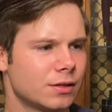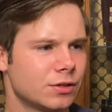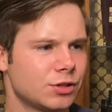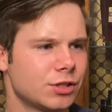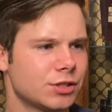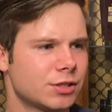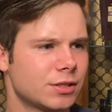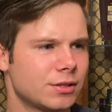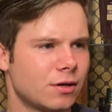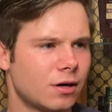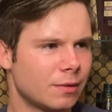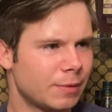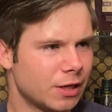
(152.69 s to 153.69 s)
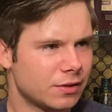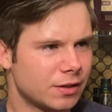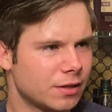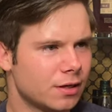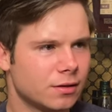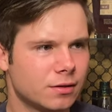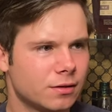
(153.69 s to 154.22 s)
Just to talk about the
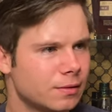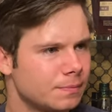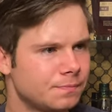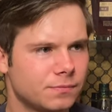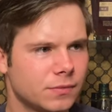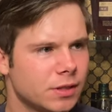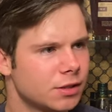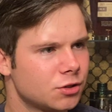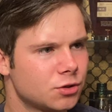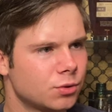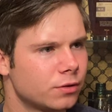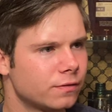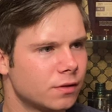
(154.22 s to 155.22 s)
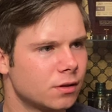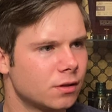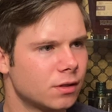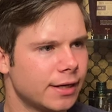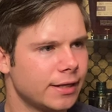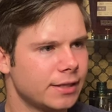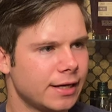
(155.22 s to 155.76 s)
color, it's sort of a
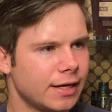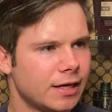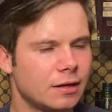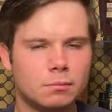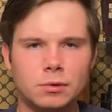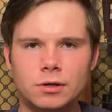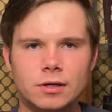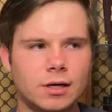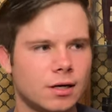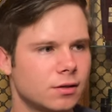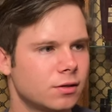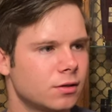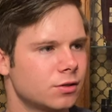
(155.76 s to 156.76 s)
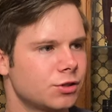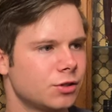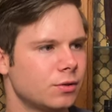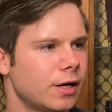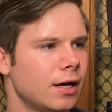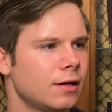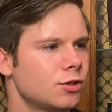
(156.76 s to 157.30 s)
light amber color, so
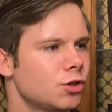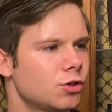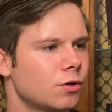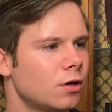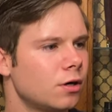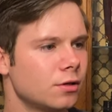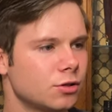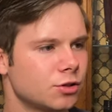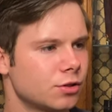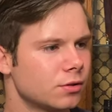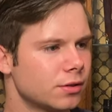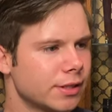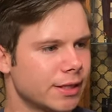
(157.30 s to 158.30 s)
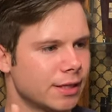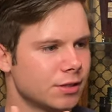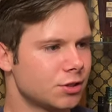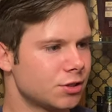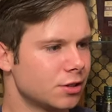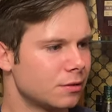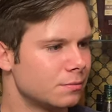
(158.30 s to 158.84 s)
not straw, certainly got
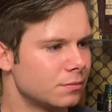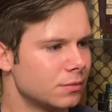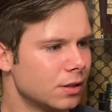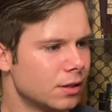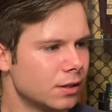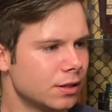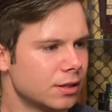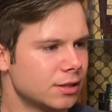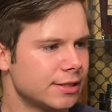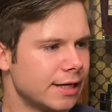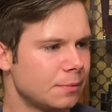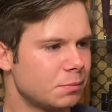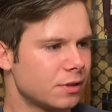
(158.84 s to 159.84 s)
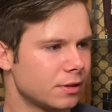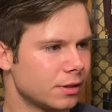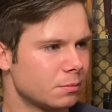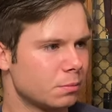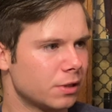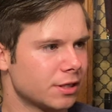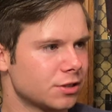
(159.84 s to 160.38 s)
some depth and
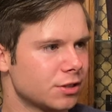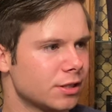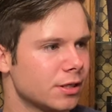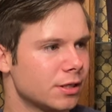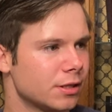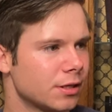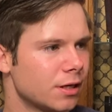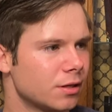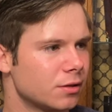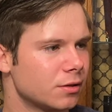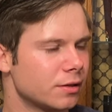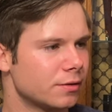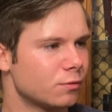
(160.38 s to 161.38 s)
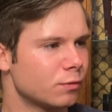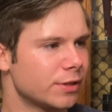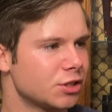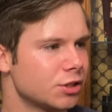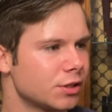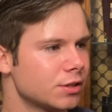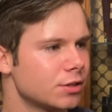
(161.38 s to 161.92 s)
complexity to the color and
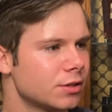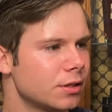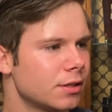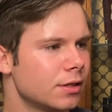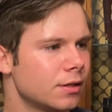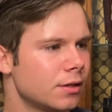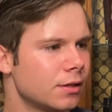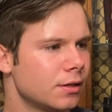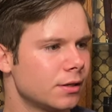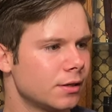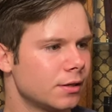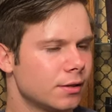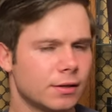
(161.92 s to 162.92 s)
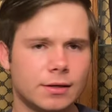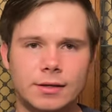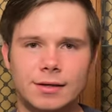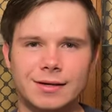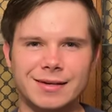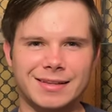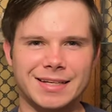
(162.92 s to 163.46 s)
richness.
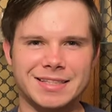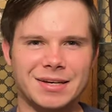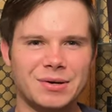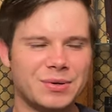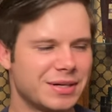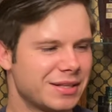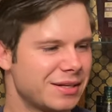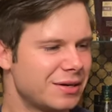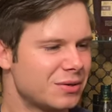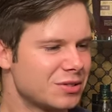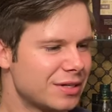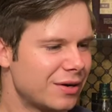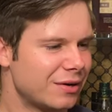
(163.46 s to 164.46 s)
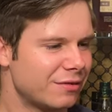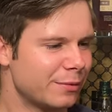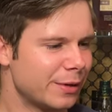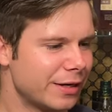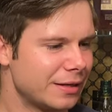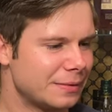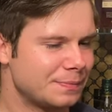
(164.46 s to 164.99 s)
And let's go into the nose now,
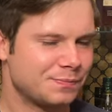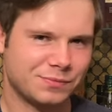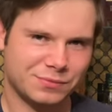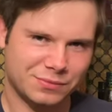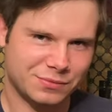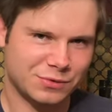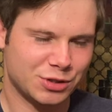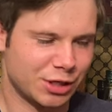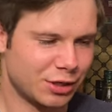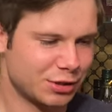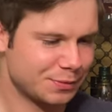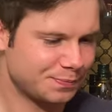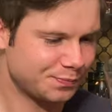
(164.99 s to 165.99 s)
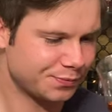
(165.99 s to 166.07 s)
everybody. Cheers.